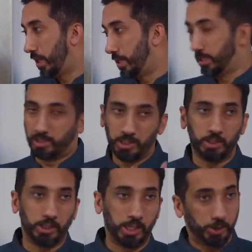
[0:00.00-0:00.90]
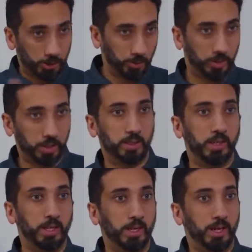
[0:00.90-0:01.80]
And he's teaching his student
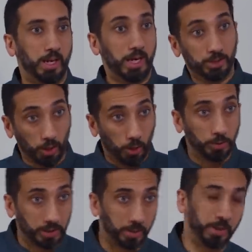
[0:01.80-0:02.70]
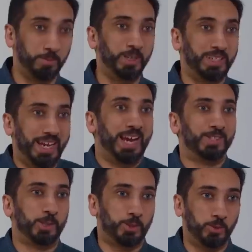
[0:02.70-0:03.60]
his own commitment
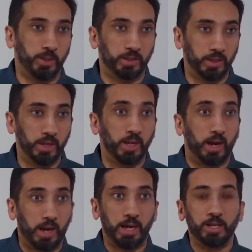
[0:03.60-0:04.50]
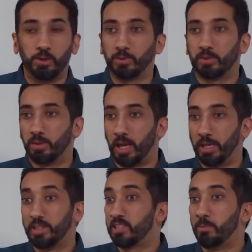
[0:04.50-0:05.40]
as a student.
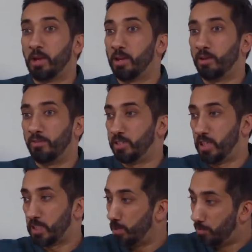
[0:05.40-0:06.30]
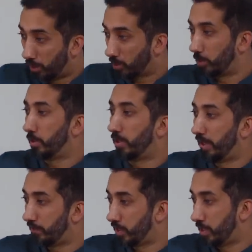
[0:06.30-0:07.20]
It doesn't matter if it takes me multiple
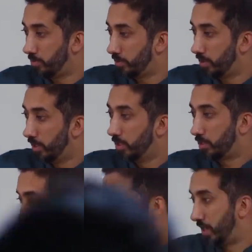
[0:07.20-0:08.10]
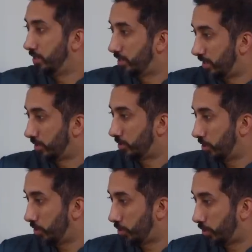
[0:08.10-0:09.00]
lifetimes to find this
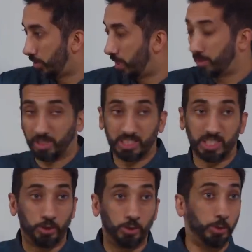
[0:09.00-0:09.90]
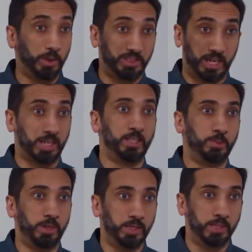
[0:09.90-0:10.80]
destination or not, because I don't know exactly
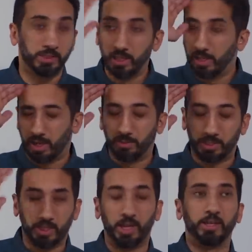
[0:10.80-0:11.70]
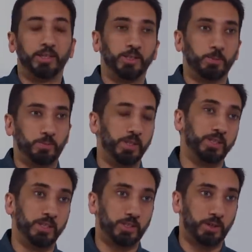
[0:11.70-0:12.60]
where it is. I'm just heading
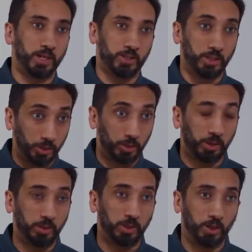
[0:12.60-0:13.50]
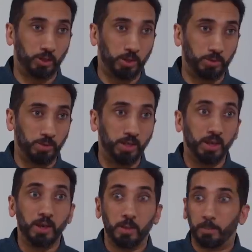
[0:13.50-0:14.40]
in this direction and you're coming along with me.
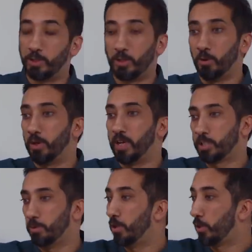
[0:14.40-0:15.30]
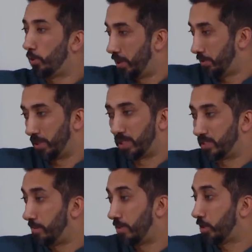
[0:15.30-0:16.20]
But don't ask me to quit,
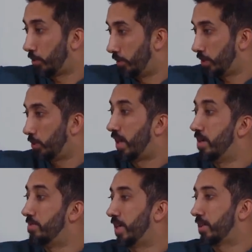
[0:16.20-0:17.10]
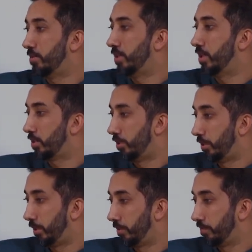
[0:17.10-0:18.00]
because I'm not going to. I'm that committed to
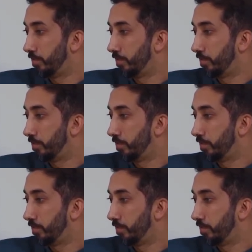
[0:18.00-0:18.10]
learning.